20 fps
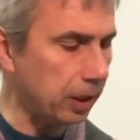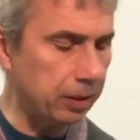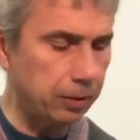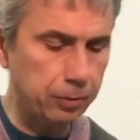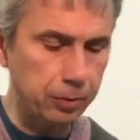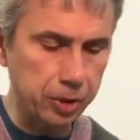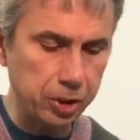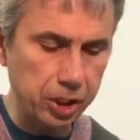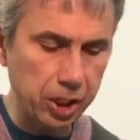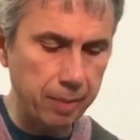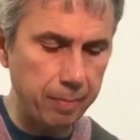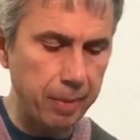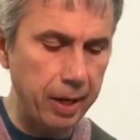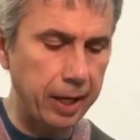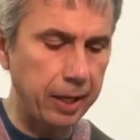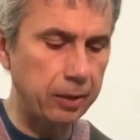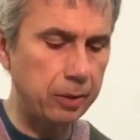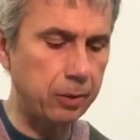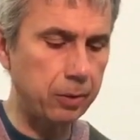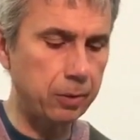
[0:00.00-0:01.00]
to G
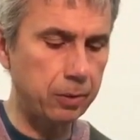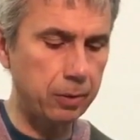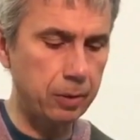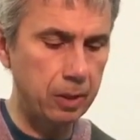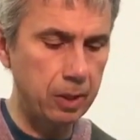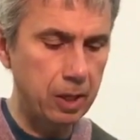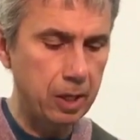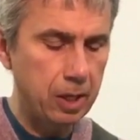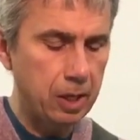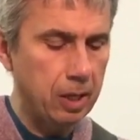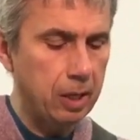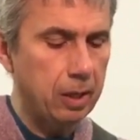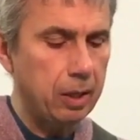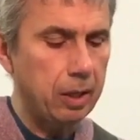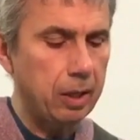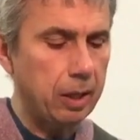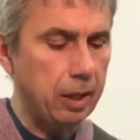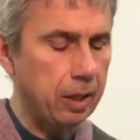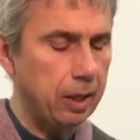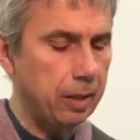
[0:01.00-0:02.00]
minor.
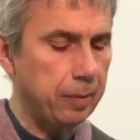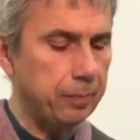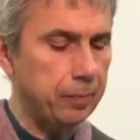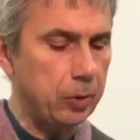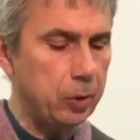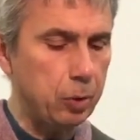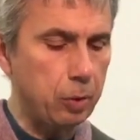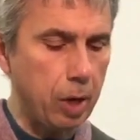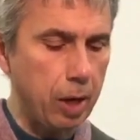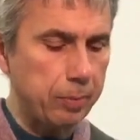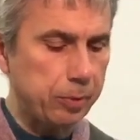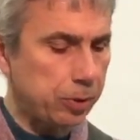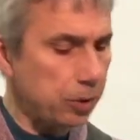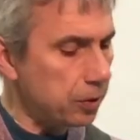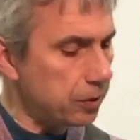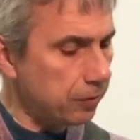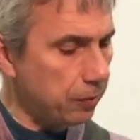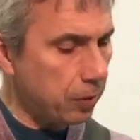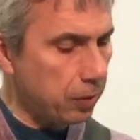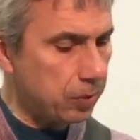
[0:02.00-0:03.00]
Two
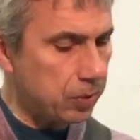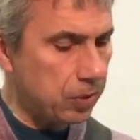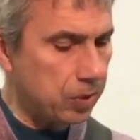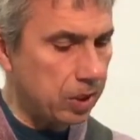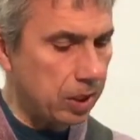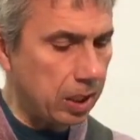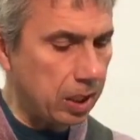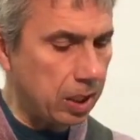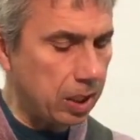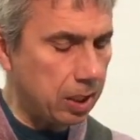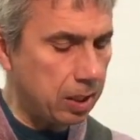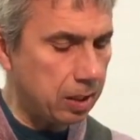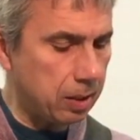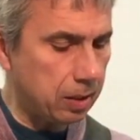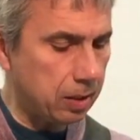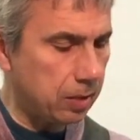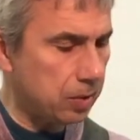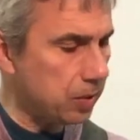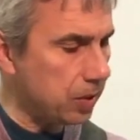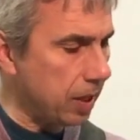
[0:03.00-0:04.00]
options for the
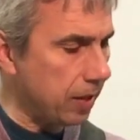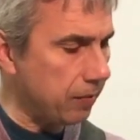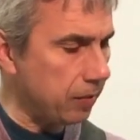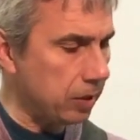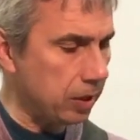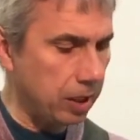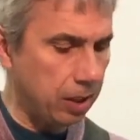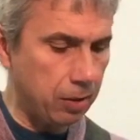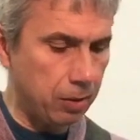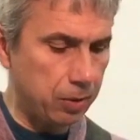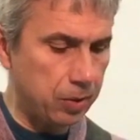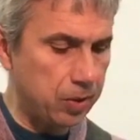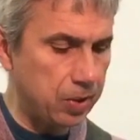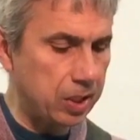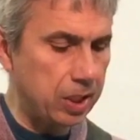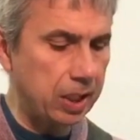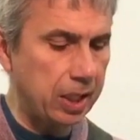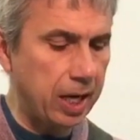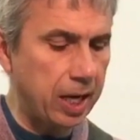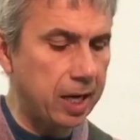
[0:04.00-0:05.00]
C7, either
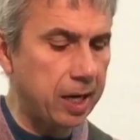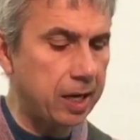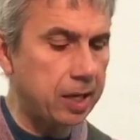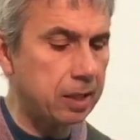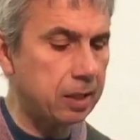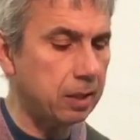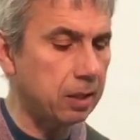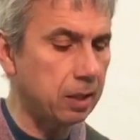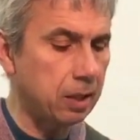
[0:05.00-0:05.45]
C9